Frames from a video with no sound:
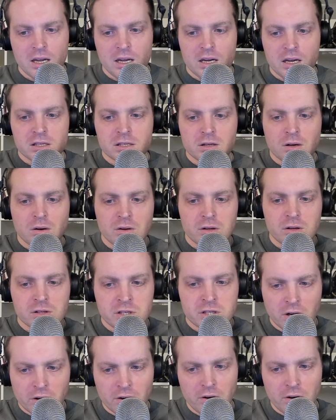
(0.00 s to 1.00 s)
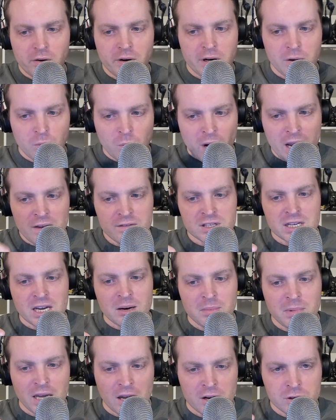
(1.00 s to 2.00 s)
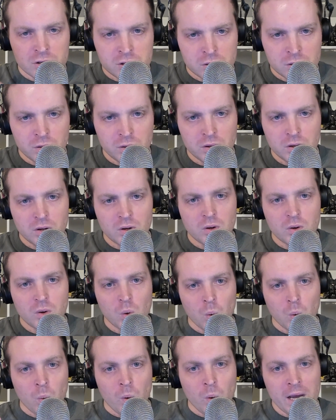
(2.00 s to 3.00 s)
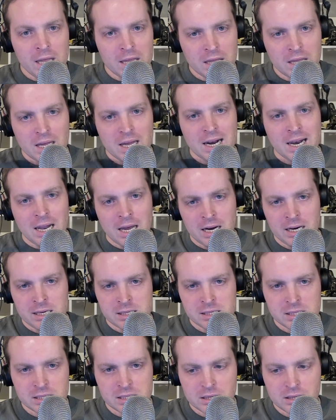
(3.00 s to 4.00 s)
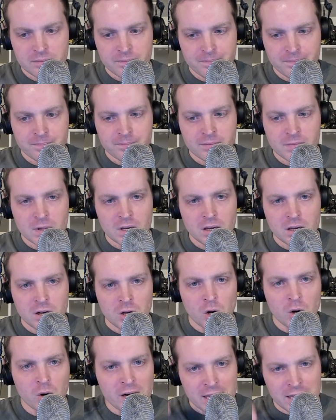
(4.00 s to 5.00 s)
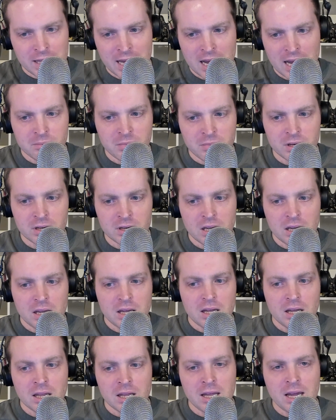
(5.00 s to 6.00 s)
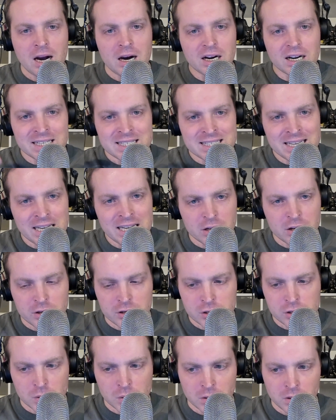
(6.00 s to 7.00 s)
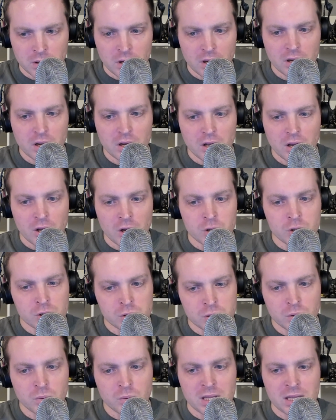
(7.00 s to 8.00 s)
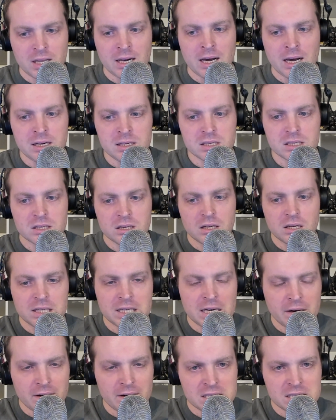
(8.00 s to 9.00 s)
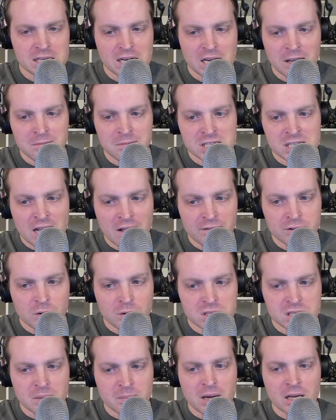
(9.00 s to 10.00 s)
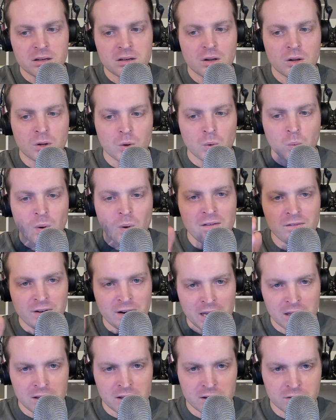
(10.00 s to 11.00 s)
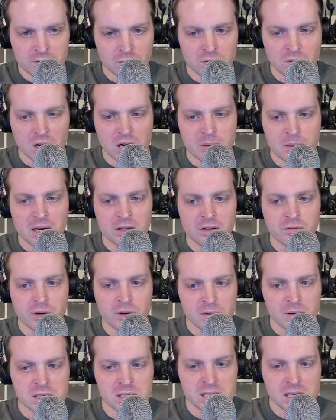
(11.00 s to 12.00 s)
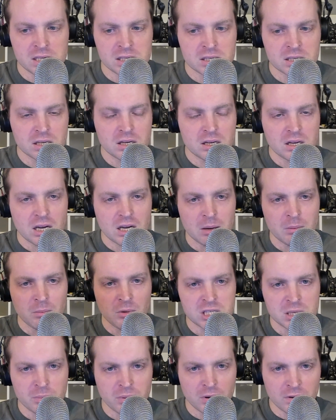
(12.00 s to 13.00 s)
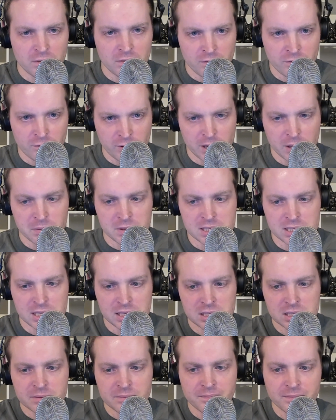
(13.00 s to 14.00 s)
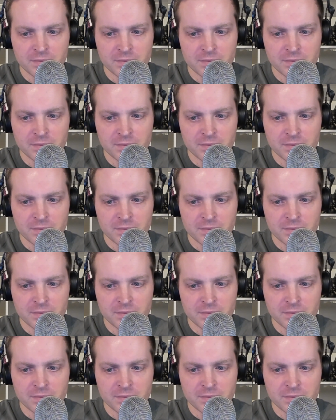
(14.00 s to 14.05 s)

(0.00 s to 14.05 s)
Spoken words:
So the circular and waves can be understood with lines. Not only that, but they are indeed understood with lines. Terrence himself talks about the wavelength to talk about frequencies and multiple of frequencies.